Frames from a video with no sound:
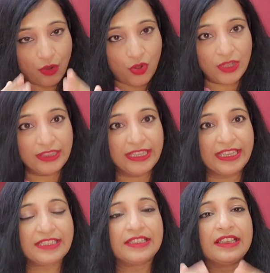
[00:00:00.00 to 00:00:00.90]
All
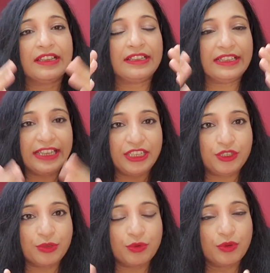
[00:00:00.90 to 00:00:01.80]
these
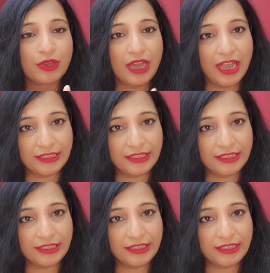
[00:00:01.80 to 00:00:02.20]
lead to